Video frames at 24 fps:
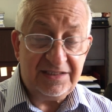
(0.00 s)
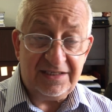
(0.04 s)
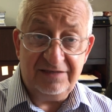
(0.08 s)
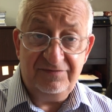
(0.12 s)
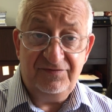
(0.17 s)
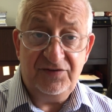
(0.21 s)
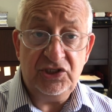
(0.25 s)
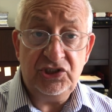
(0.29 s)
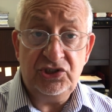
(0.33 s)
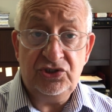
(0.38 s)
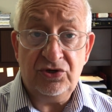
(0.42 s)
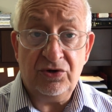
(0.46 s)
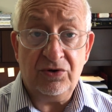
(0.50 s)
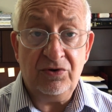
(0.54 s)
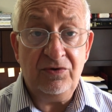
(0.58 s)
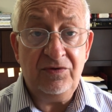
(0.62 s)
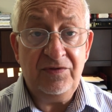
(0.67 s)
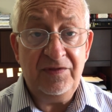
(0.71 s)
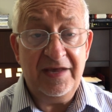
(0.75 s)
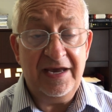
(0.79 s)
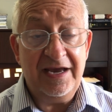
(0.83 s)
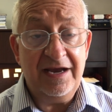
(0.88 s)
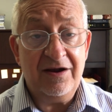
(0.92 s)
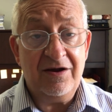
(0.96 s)
If you'd
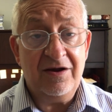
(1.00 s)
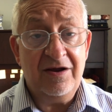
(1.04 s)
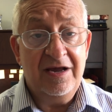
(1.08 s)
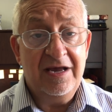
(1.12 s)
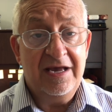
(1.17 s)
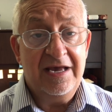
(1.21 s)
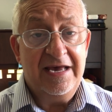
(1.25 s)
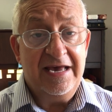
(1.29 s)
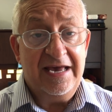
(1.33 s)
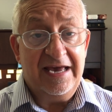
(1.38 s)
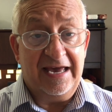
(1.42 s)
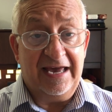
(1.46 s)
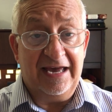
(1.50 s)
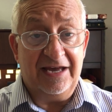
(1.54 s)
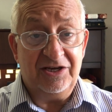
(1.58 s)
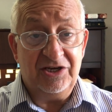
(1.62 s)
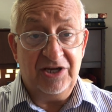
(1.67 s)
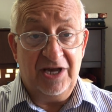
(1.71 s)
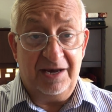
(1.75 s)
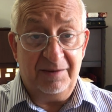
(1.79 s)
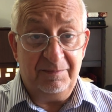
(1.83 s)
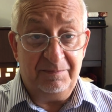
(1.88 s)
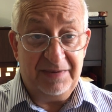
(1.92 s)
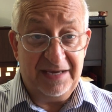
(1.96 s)
turn there
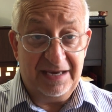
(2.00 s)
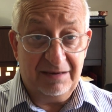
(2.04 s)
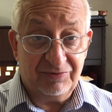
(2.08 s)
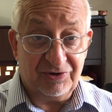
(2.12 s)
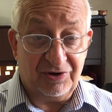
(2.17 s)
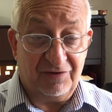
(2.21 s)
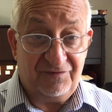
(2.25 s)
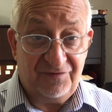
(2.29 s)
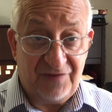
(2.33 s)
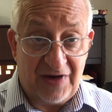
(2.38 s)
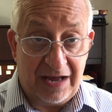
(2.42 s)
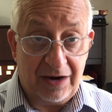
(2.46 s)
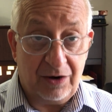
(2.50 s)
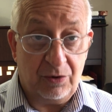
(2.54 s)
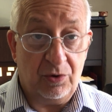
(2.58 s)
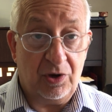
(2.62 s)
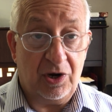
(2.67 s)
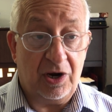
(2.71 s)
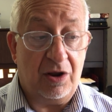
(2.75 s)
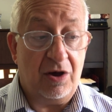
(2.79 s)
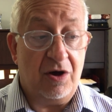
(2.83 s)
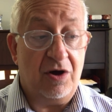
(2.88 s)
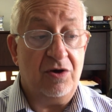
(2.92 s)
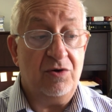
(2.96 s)
and be able to follow
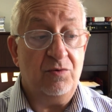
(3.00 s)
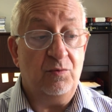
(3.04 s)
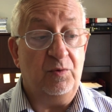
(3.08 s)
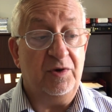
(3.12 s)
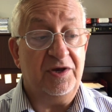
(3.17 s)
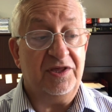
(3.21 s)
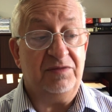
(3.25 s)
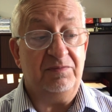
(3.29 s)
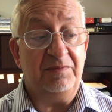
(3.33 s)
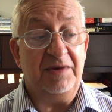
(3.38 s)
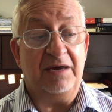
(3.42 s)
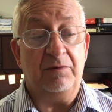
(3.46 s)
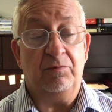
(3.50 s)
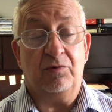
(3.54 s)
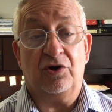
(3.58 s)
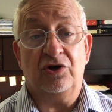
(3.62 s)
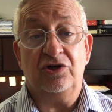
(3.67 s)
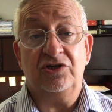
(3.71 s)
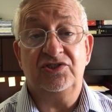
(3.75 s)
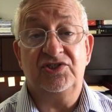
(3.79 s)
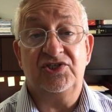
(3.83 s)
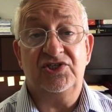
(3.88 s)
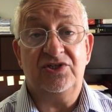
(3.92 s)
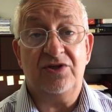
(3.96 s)
along with me, we're
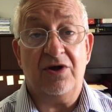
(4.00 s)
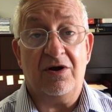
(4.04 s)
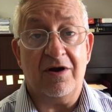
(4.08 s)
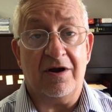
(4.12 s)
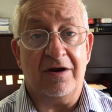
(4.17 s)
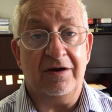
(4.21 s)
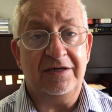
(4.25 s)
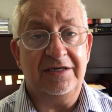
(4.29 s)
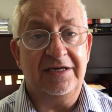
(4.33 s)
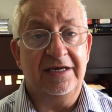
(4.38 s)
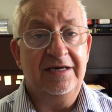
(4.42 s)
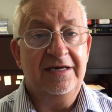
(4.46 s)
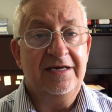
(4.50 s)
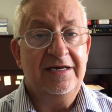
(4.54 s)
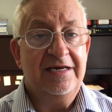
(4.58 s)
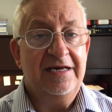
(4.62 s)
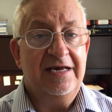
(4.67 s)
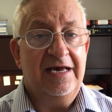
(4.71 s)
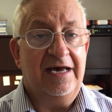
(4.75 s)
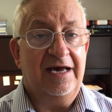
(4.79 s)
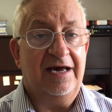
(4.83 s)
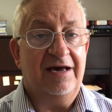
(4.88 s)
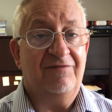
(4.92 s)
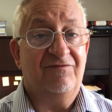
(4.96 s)
going to start
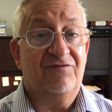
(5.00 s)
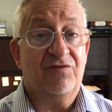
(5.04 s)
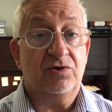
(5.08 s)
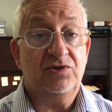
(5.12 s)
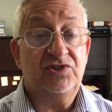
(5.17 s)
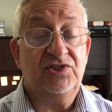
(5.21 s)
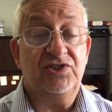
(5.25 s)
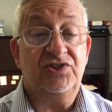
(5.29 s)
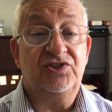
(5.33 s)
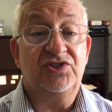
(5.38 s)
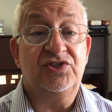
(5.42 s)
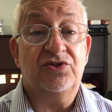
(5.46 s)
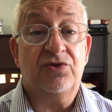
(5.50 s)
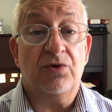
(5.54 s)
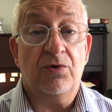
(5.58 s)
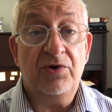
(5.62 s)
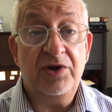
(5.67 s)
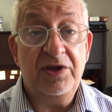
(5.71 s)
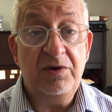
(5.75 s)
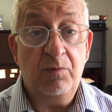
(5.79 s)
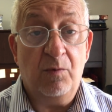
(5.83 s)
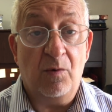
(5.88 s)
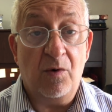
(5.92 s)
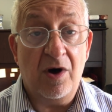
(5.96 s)
verses
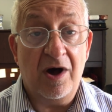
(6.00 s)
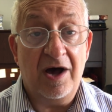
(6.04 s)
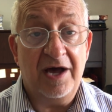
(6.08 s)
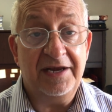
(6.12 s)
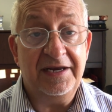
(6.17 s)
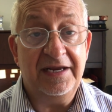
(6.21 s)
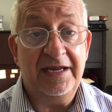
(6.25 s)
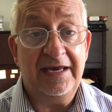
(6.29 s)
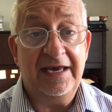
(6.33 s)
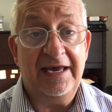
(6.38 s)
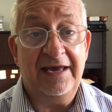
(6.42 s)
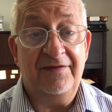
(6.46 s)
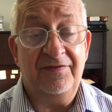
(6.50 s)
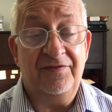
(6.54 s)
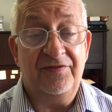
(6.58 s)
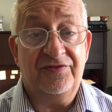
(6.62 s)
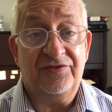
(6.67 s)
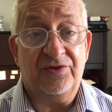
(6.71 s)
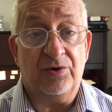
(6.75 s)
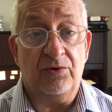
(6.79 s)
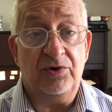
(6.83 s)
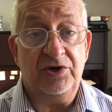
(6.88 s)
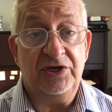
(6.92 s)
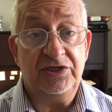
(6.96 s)
31 and
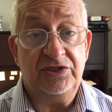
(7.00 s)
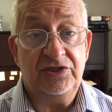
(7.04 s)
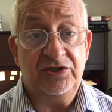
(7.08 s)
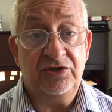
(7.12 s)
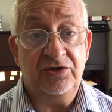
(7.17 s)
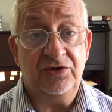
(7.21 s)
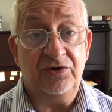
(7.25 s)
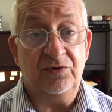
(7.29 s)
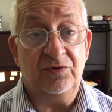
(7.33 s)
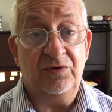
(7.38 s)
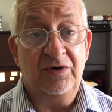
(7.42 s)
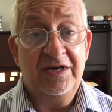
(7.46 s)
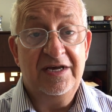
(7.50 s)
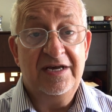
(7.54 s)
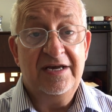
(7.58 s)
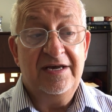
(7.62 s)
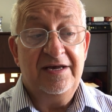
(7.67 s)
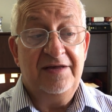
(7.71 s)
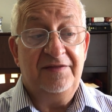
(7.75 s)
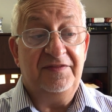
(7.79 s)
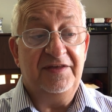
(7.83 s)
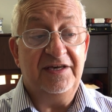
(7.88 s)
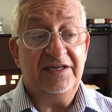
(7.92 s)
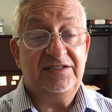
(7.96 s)
32.
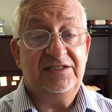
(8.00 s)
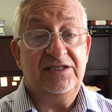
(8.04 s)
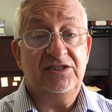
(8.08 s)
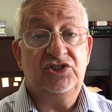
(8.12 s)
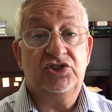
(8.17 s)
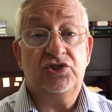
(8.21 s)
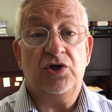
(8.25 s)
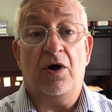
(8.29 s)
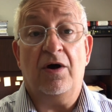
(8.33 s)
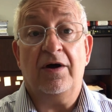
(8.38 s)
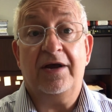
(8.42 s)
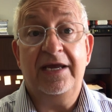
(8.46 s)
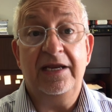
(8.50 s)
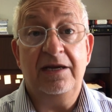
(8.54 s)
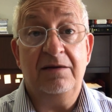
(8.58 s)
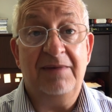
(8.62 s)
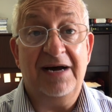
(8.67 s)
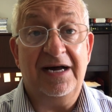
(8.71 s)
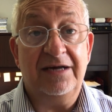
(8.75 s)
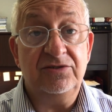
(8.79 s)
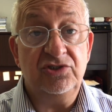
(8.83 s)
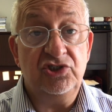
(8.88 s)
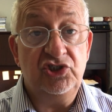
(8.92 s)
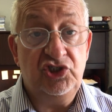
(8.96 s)
This is talking
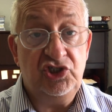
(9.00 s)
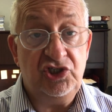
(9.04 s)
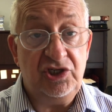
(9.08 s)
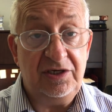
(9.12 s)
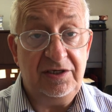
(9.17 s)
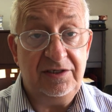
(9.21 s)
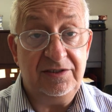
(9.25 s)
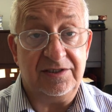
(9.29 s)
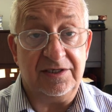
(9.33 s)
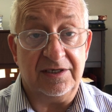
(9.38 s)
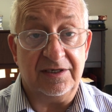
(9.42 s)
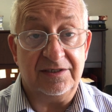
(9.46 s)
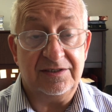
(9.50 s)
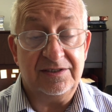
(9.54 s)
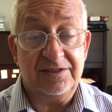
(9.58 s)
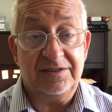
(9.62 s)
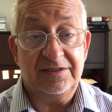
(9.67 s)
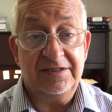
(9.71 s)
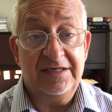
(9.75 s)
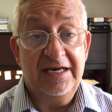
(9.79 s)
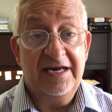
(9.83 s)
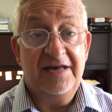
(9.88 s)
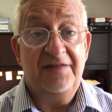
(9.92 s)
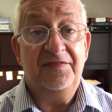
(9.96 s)
about
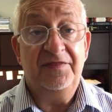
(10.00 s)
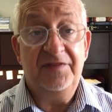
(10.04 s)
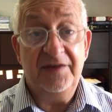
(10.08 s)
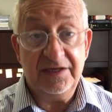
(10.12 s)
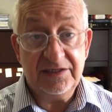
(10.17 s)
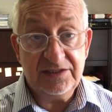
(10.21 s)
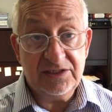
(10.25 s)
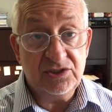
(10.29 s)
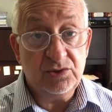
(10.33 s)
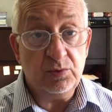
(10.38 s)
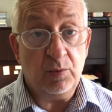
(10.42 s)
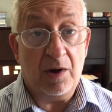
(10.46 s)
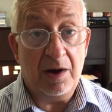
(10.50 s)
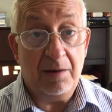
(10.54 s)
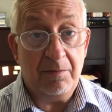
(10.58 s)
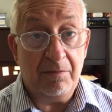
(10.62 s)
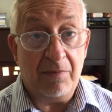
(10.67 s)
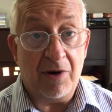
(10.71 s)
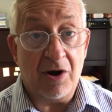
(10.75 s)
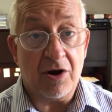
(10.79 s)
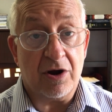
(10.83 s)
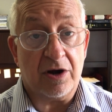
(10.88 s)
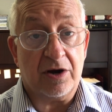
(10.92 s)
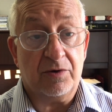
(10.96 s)
Jesus. This is what
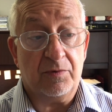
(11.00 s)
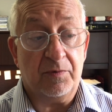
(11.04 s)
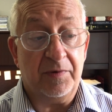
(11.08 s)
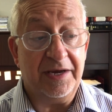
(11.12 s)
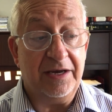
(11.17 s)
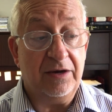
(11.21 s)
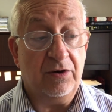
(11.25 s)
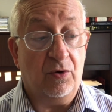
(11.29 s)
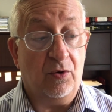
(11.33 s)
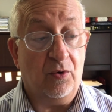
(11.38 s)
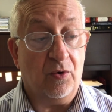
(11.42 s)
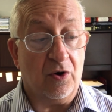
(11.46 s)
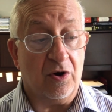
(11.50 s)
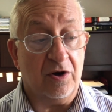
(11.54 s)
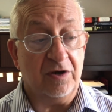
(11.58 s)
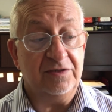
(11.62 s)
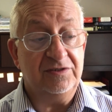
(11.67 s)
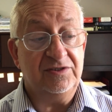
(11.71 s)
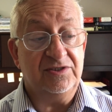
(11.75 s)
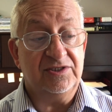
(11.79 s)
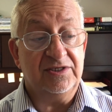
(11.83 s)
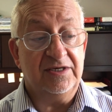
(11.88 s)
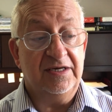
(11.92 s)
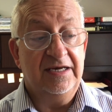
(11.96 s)
Mark
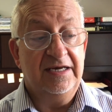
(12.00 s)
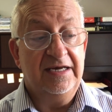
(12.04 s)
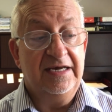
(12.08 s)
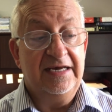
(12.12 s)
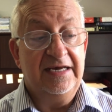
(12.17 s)
records.